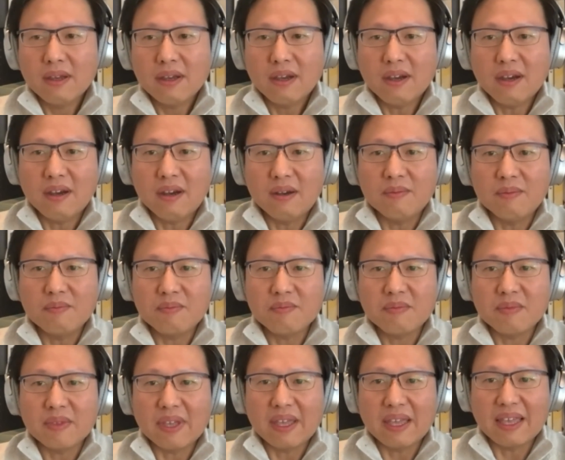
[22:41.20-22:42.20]

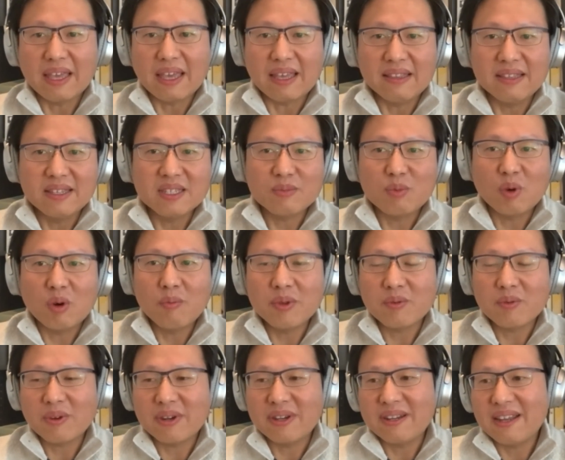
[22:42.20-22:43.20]
Um, at this
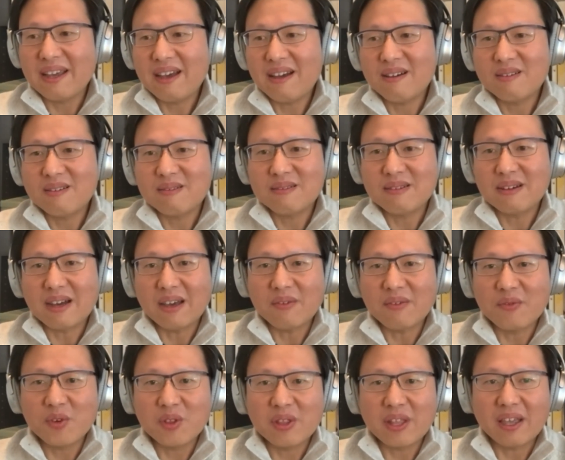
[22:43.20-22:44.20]
moment right now, I
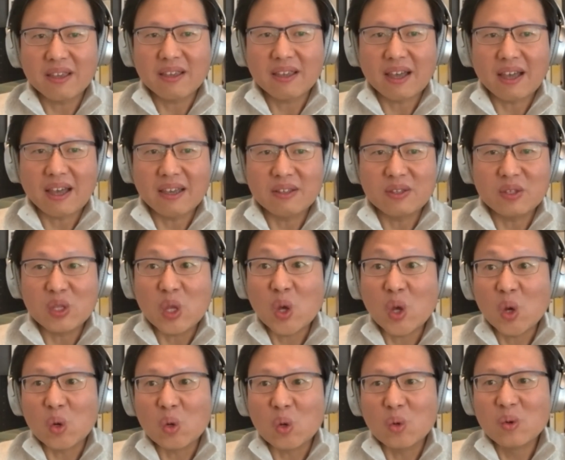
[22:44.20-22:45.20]
feel like I
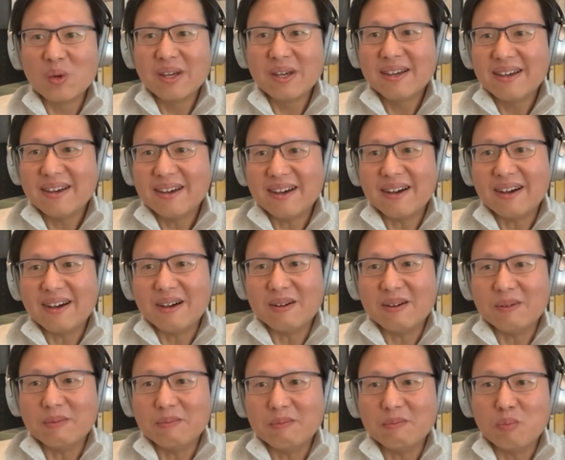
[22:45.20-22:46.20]
know
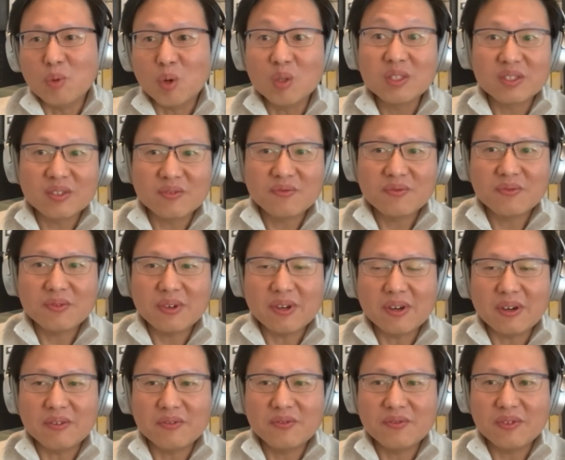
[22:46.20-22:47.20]
most
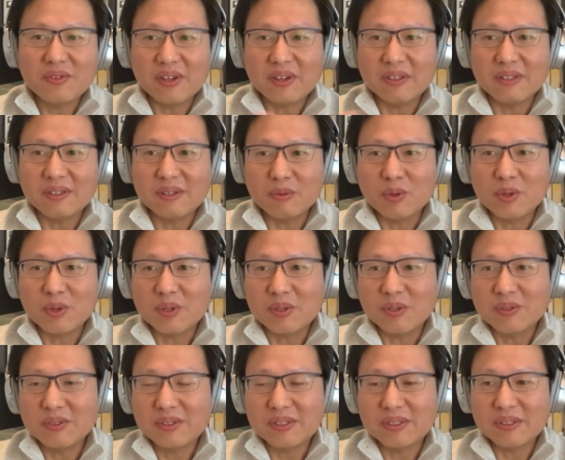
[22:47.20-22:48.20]
of the
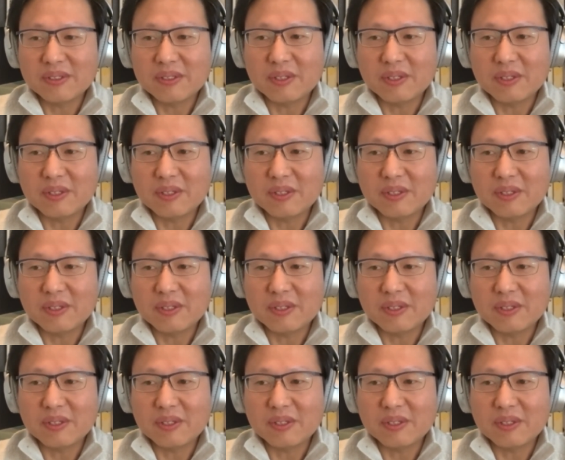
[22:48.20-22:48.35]
roles,